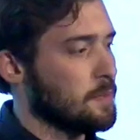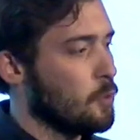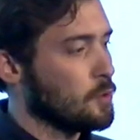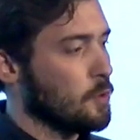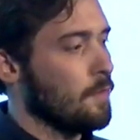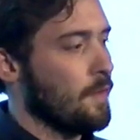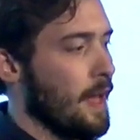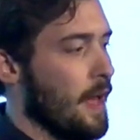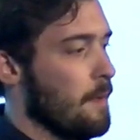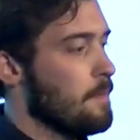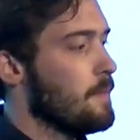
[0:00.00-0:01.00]
Smalltalk
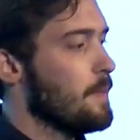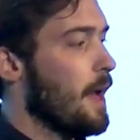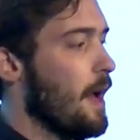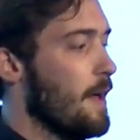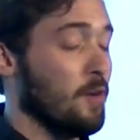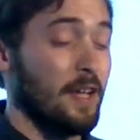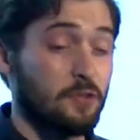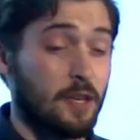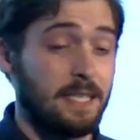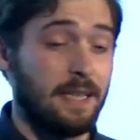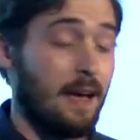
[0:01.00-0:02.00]
VM. Uh, if you're
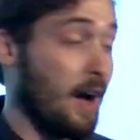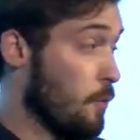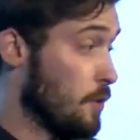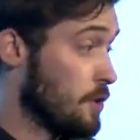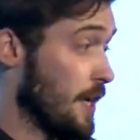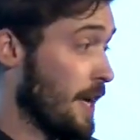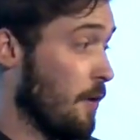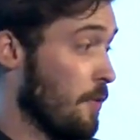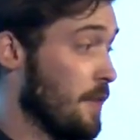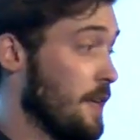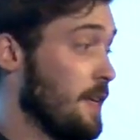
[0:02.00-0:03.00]
interested in that, I would check
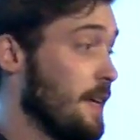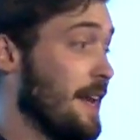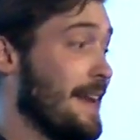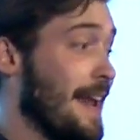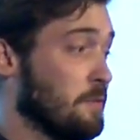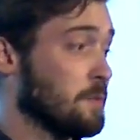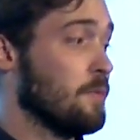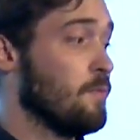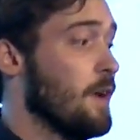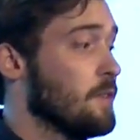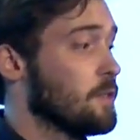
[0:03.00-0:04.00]
out the
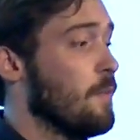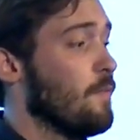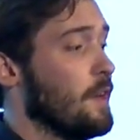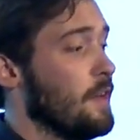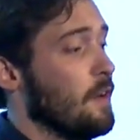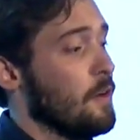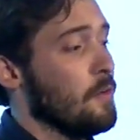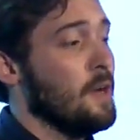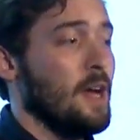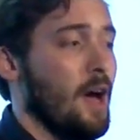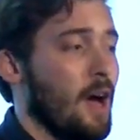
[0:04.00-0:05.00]
announcement RailsConf video,
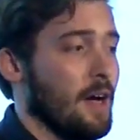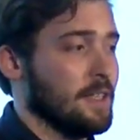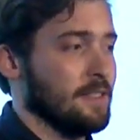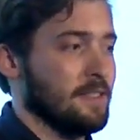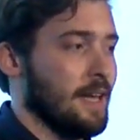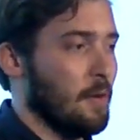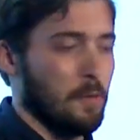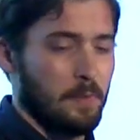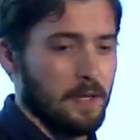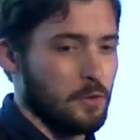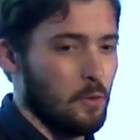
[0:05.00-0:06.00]
because uh, that
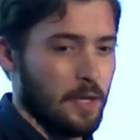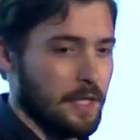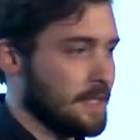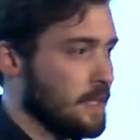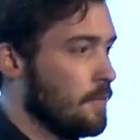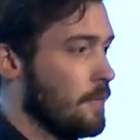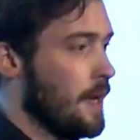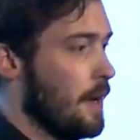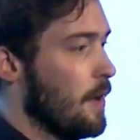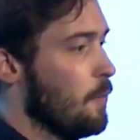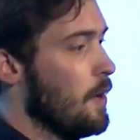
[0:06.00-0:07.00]
would be a talk in itself on
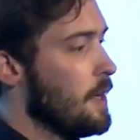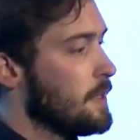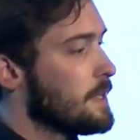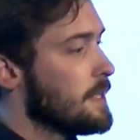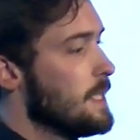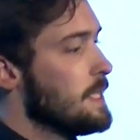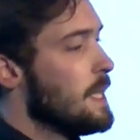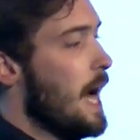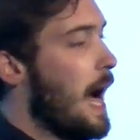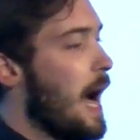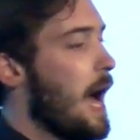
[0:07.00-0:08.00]
how that works.
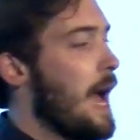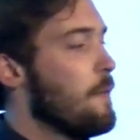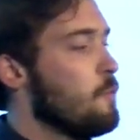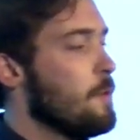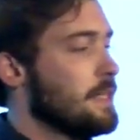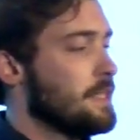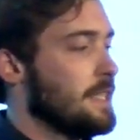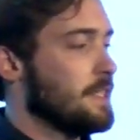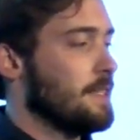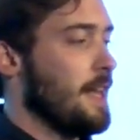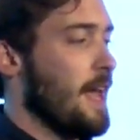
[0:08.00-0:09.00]
Uh, and Ruby
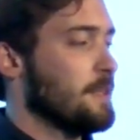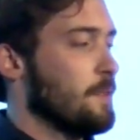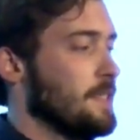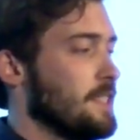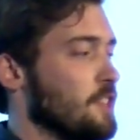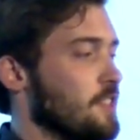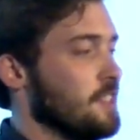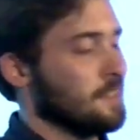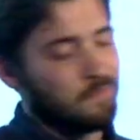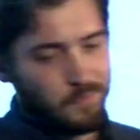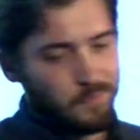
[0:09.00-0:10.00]
Enterprise Edition is